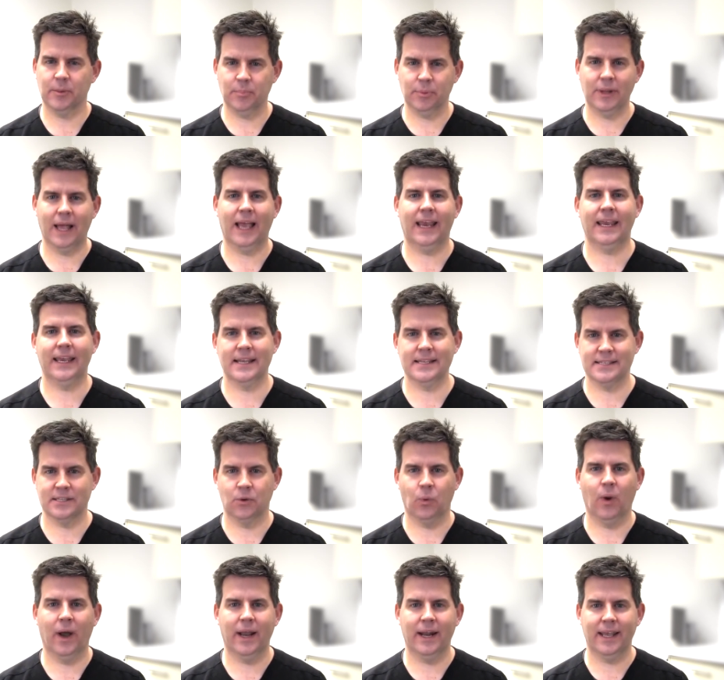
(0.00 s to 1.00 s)
blackheads
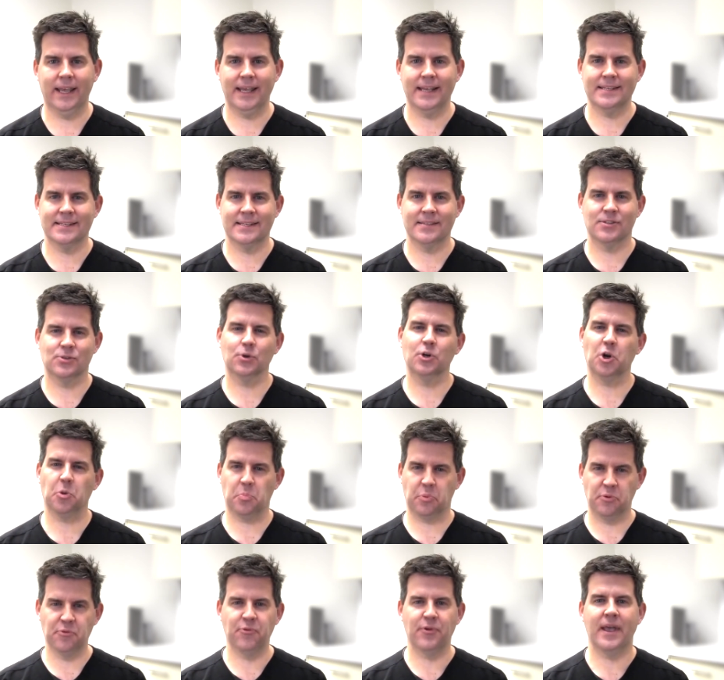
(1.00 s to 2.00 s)
and whiteheads and sort of
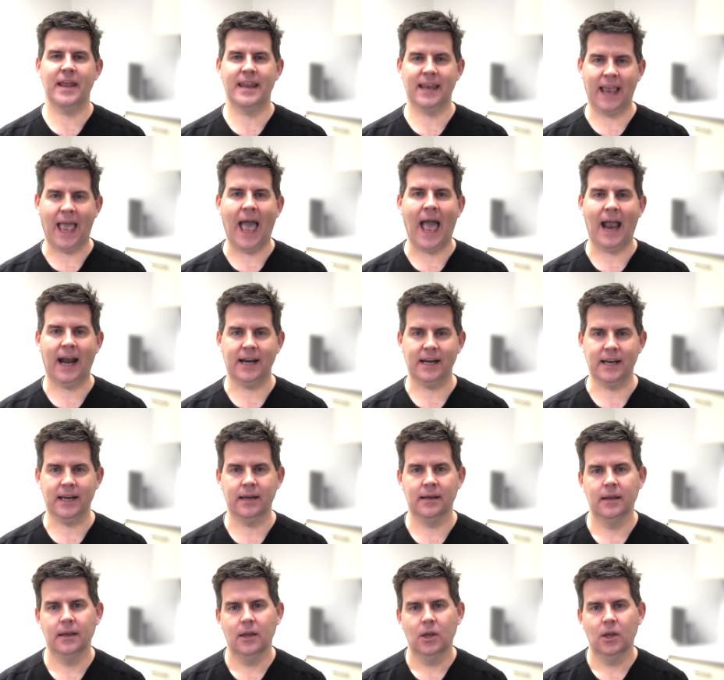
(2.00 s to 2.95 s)
preventing acne.